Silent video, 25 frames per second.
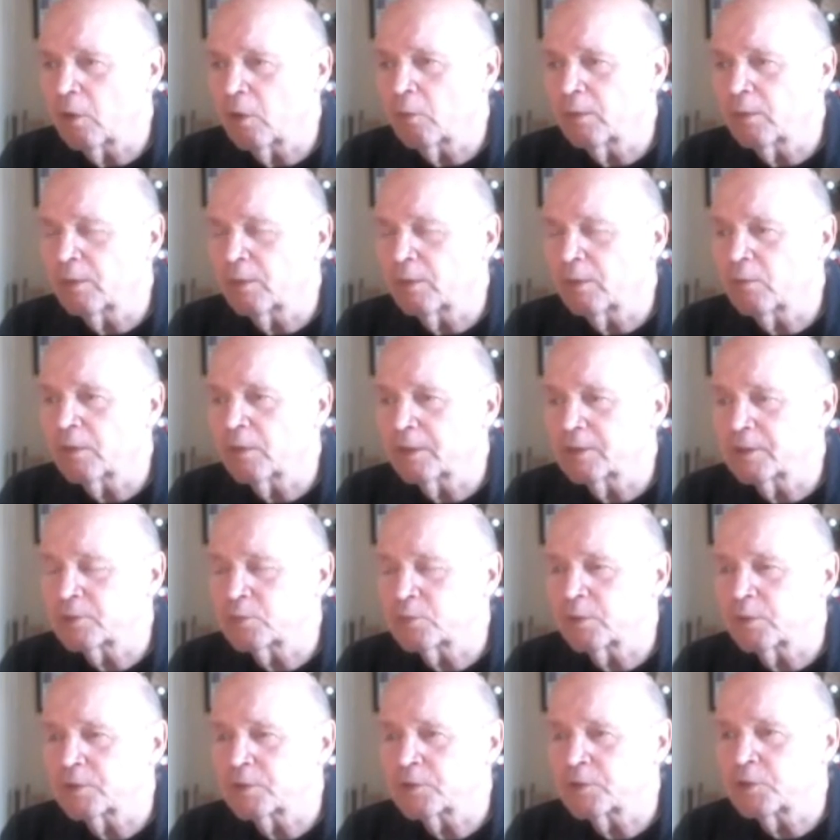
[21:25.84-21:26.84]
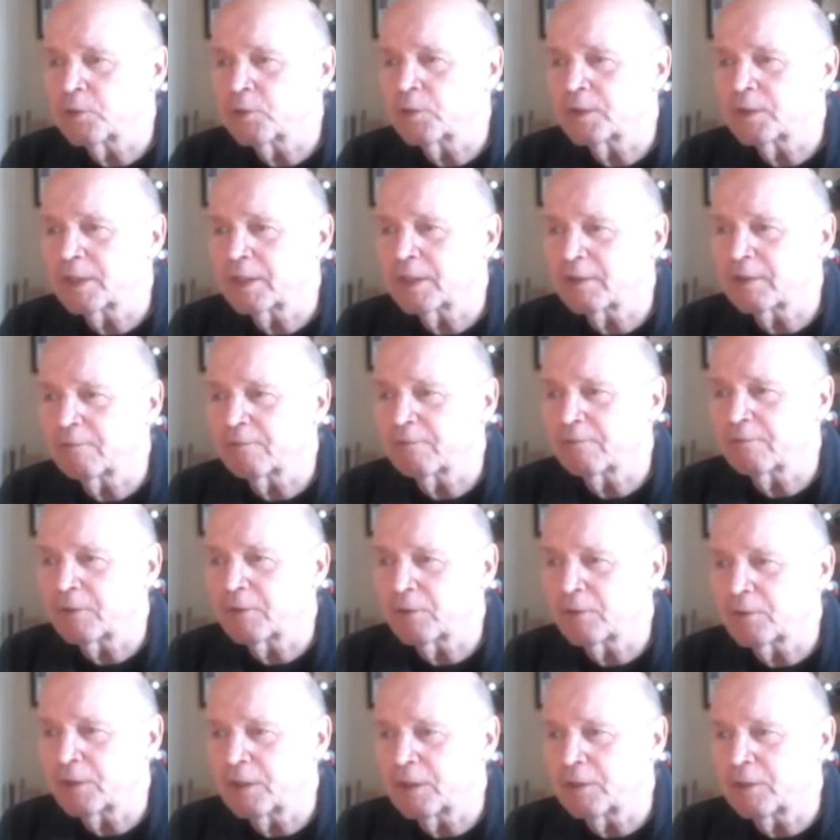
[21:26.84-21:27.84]
we want is what you think a
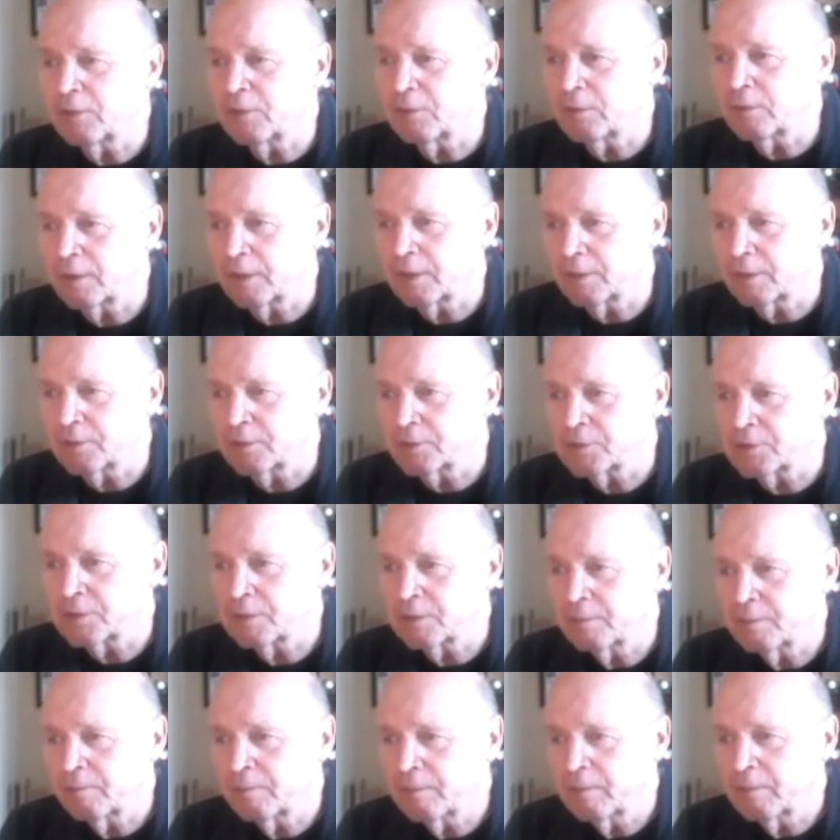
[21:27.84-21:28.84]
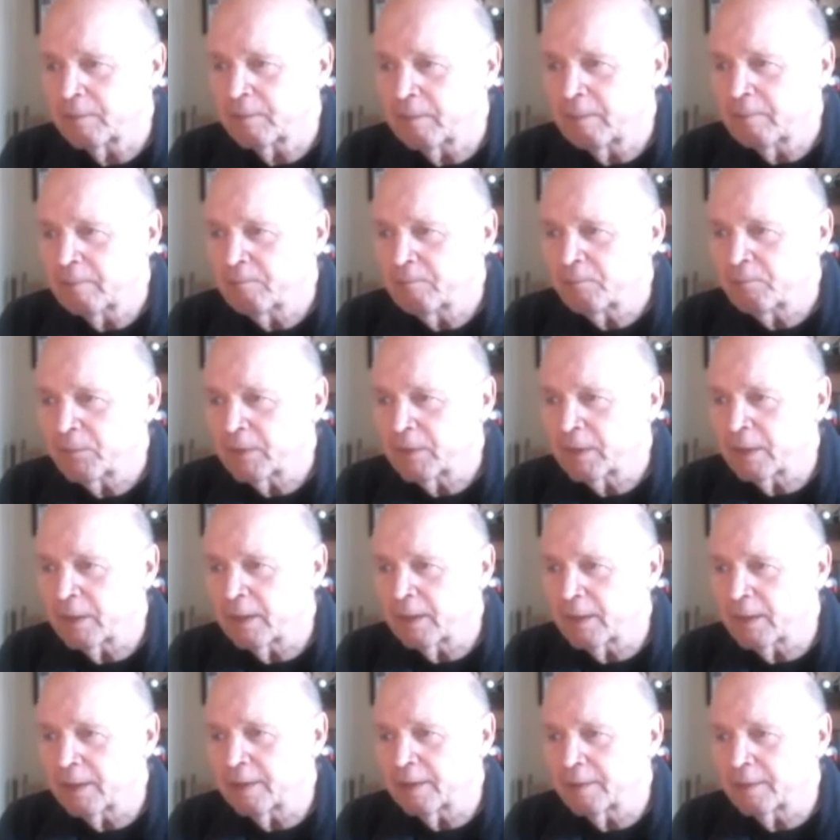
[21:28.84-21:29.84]
fair deal is.
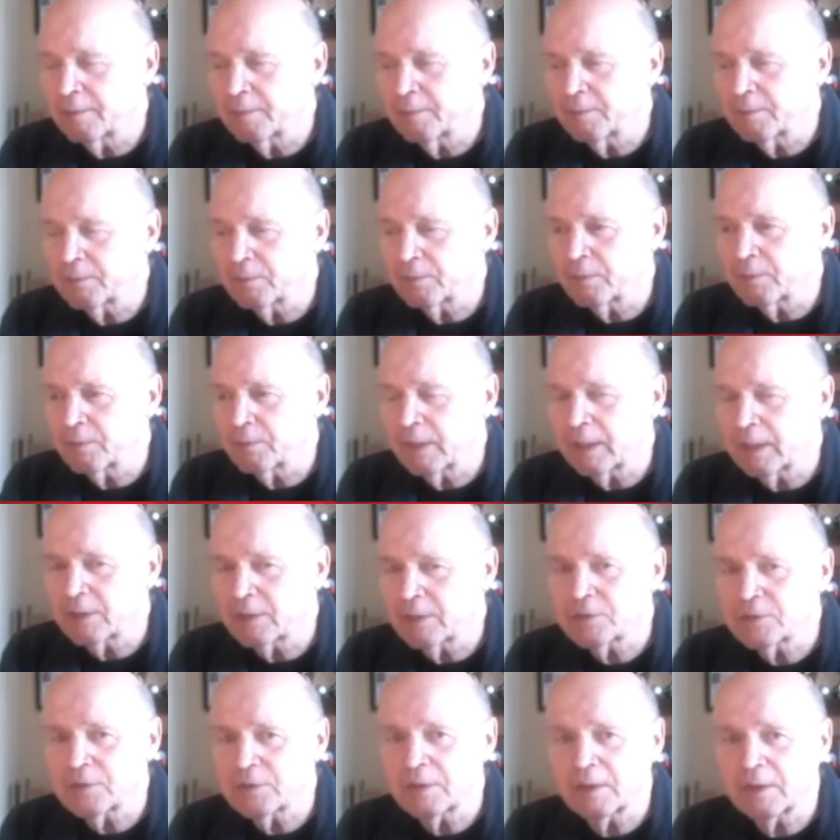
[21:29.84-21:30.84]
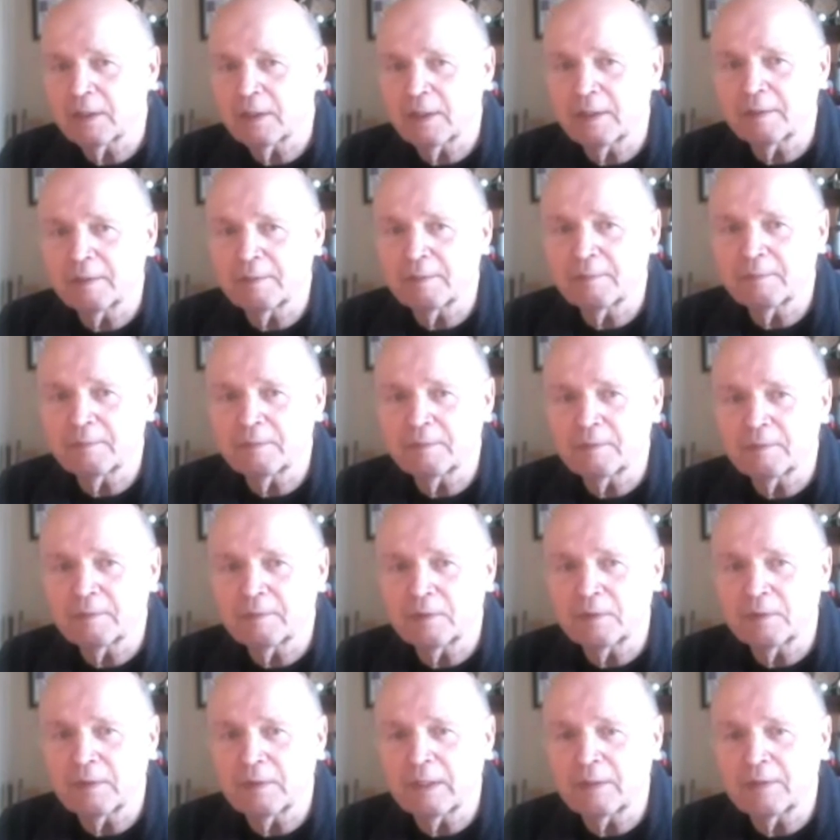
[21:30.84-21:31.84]
That's
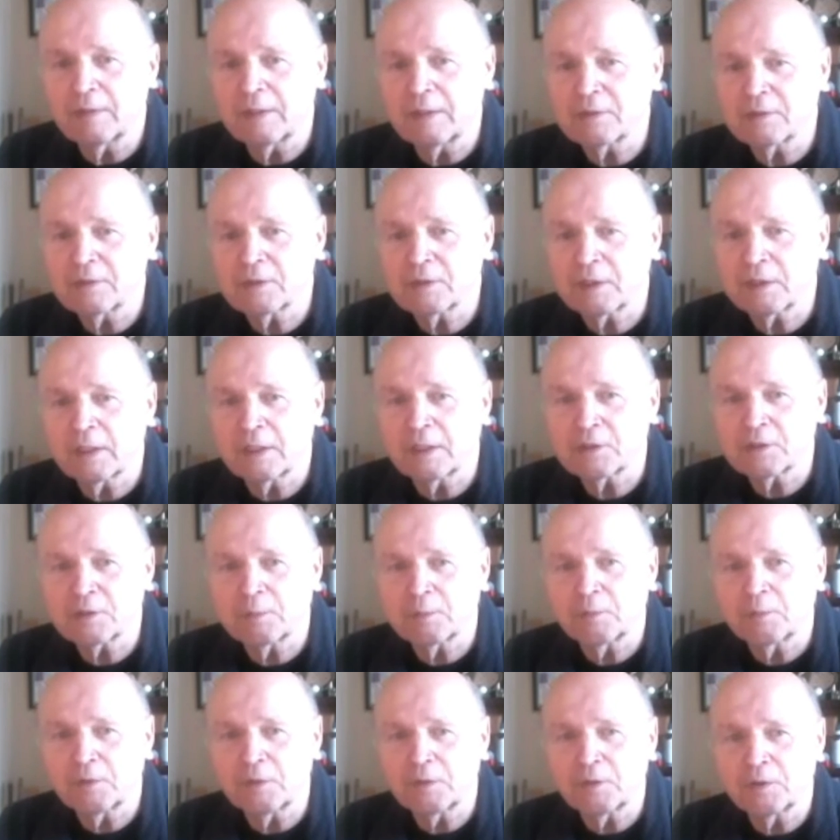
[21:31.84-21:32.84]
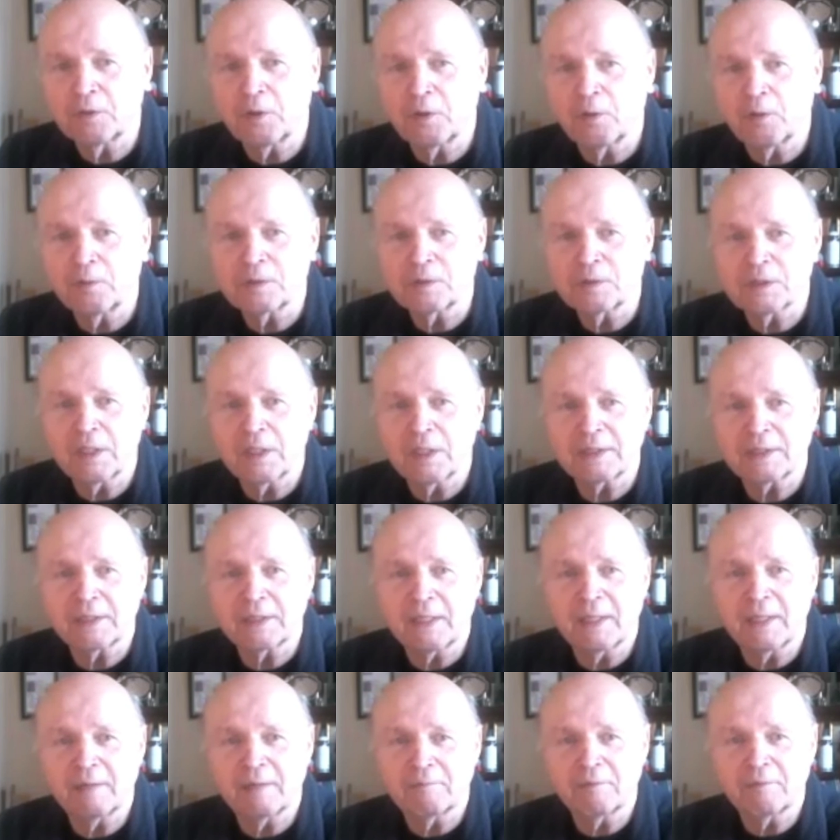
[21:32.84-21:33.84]
the customer you'd always like to
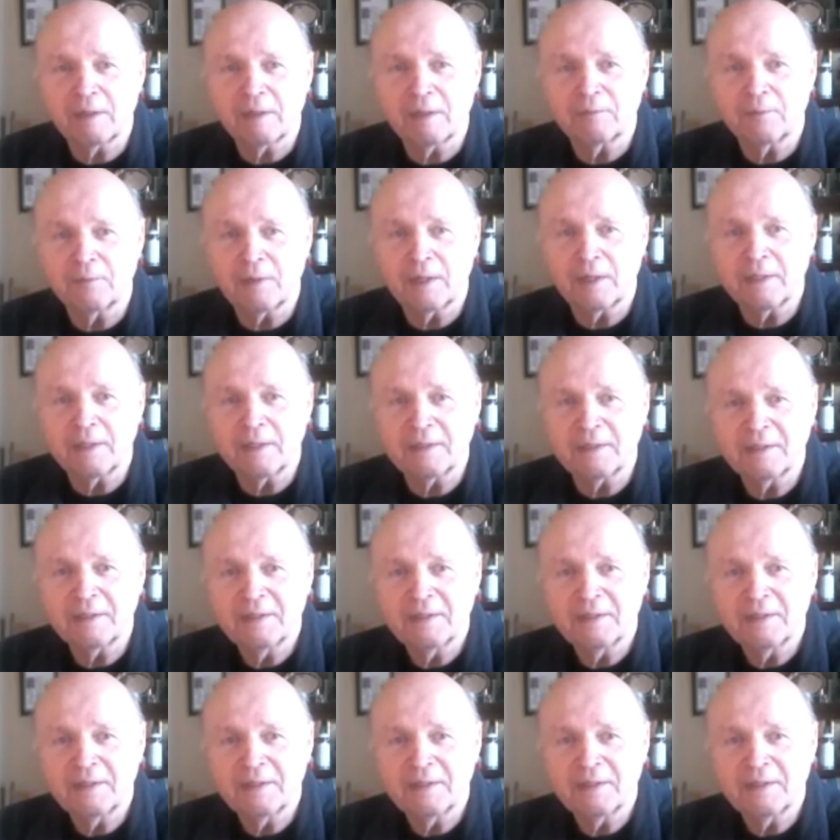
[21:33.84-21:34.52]
have, right?